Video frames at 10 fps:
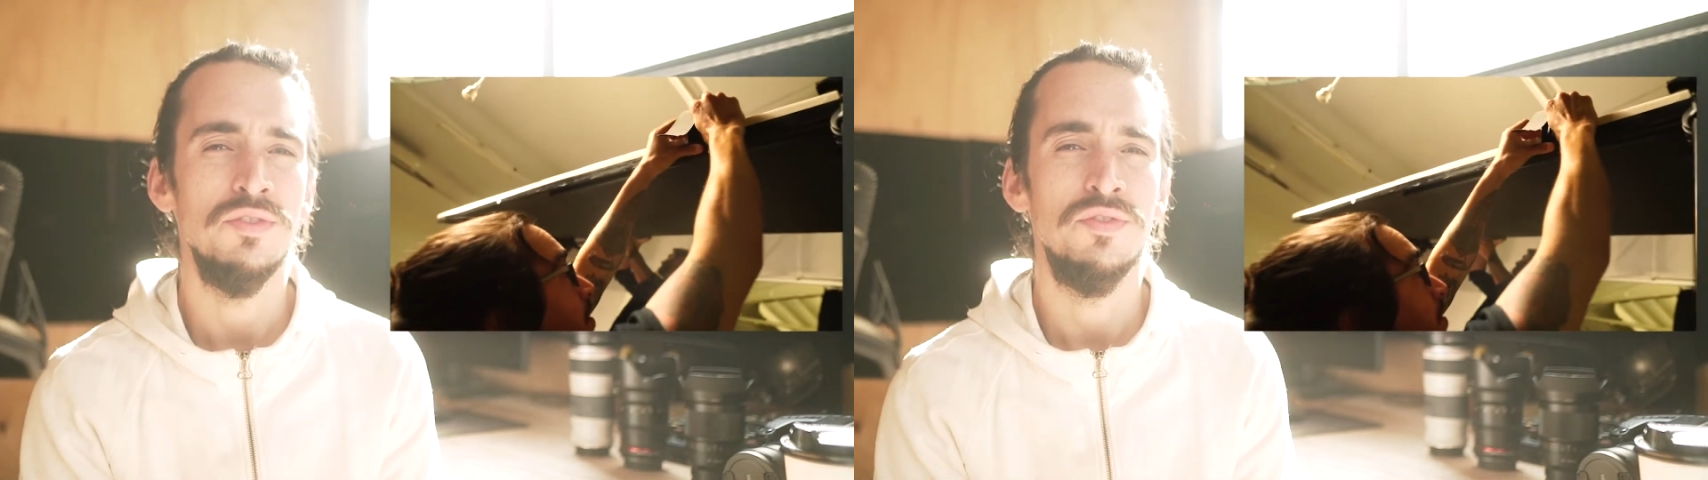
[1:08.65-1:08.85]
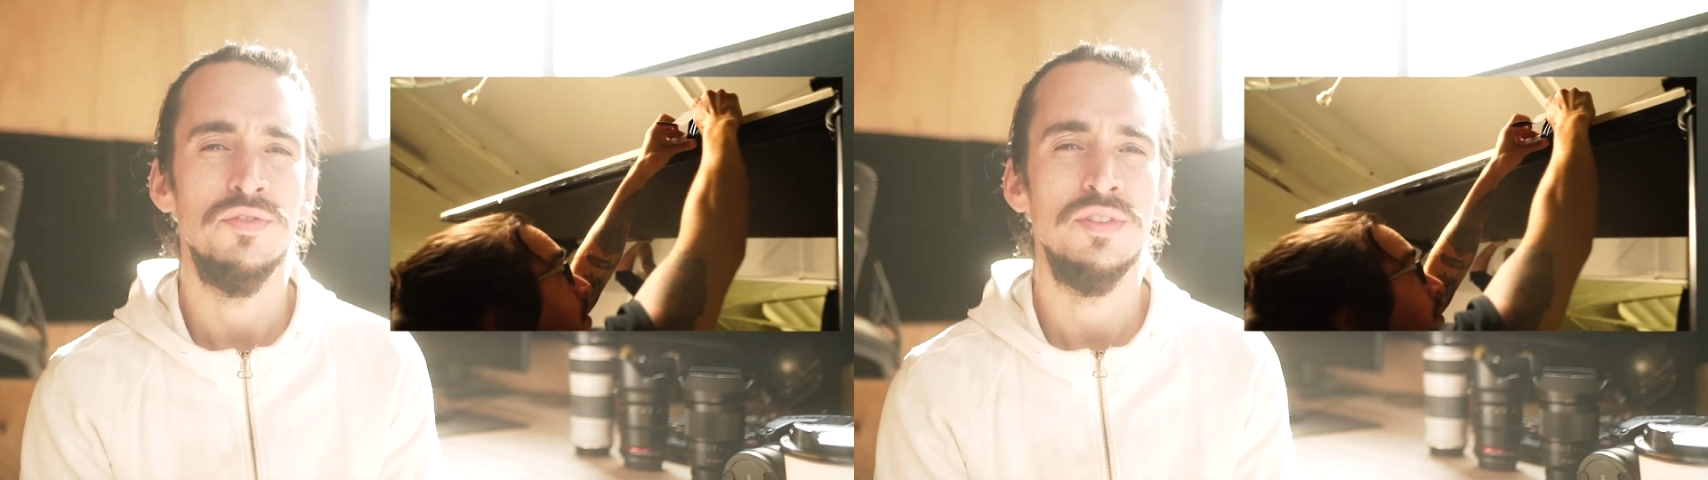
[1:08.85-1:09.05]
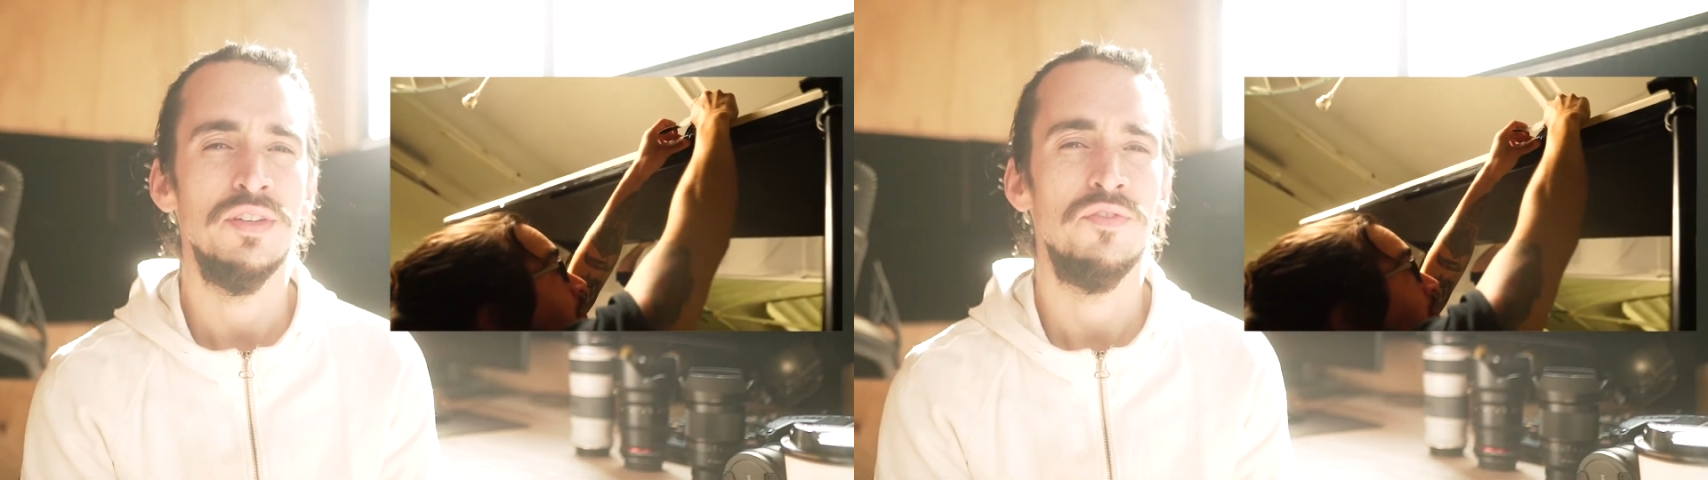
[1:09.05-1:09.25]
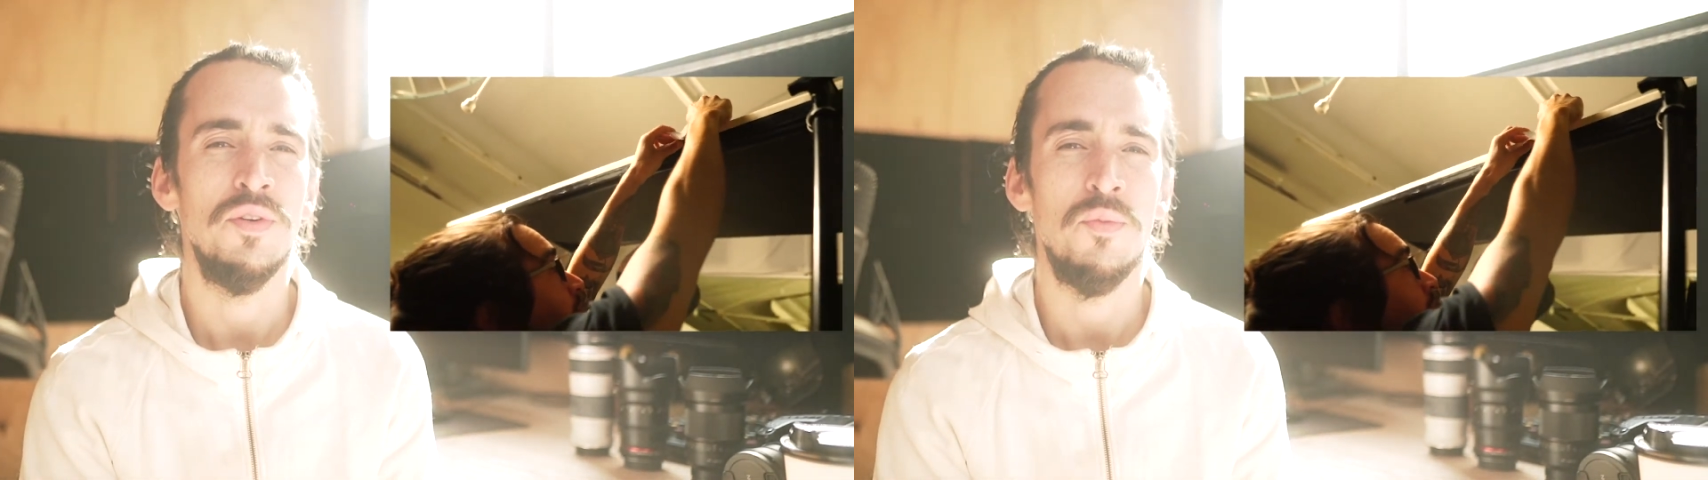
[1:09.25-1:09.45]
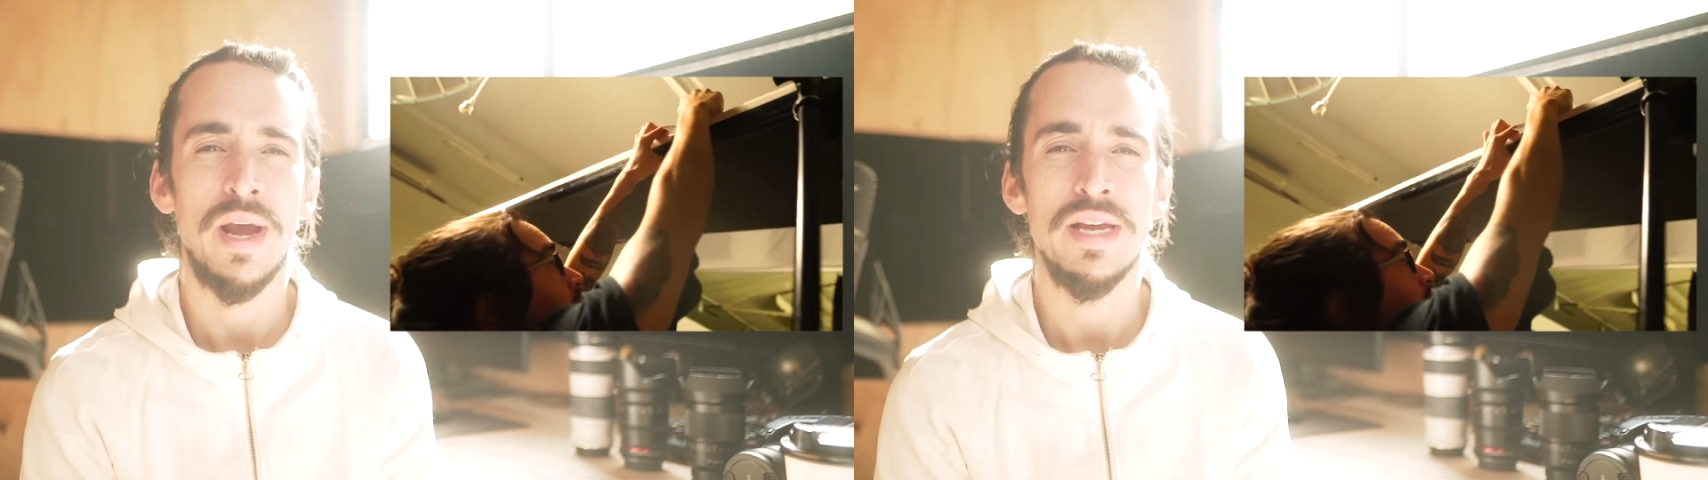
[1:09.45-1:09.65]
of
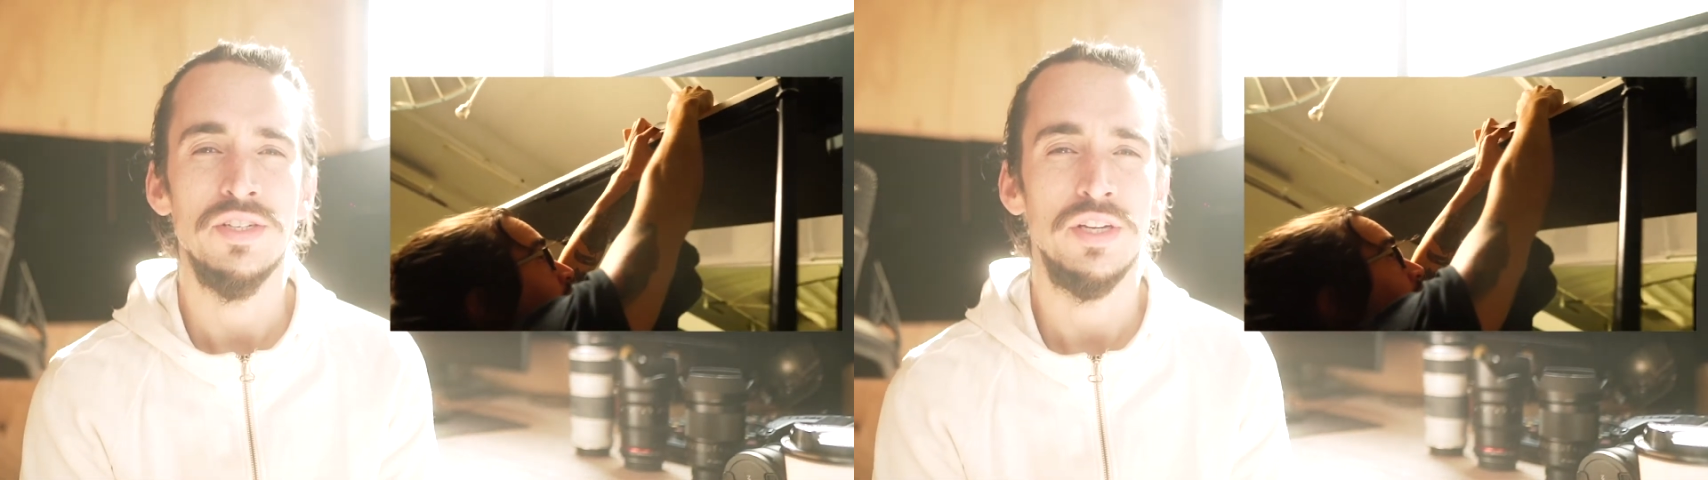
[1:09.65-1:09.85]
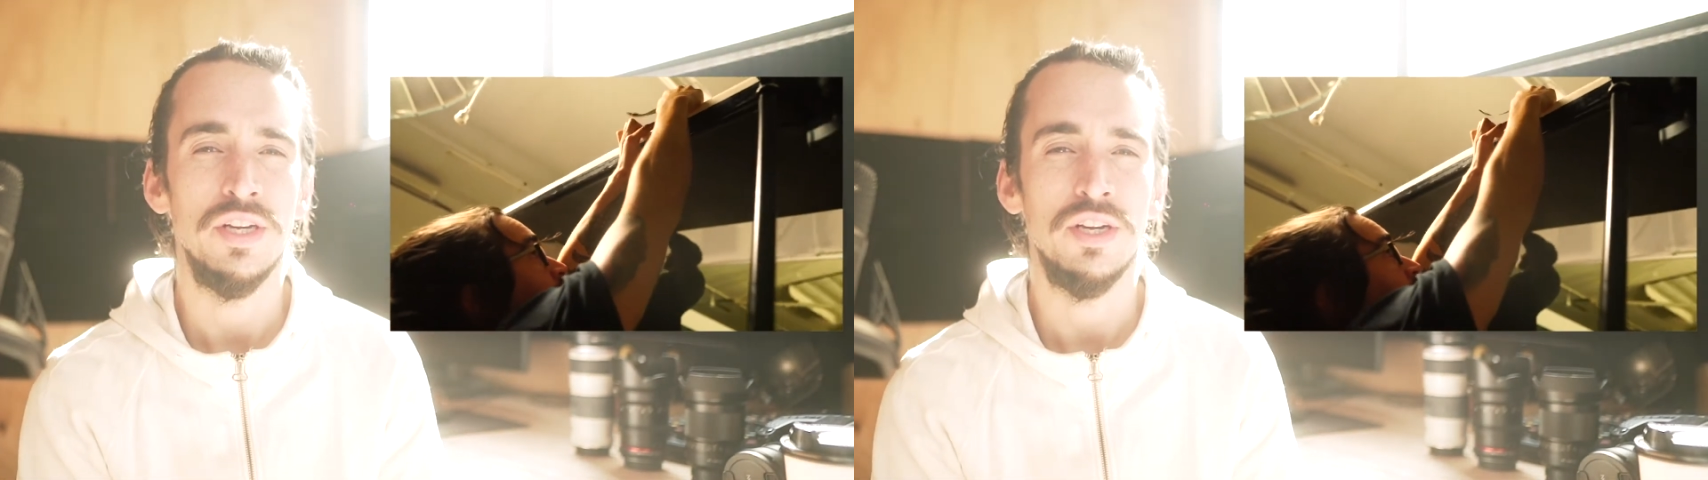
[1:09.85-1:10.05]
different ways you can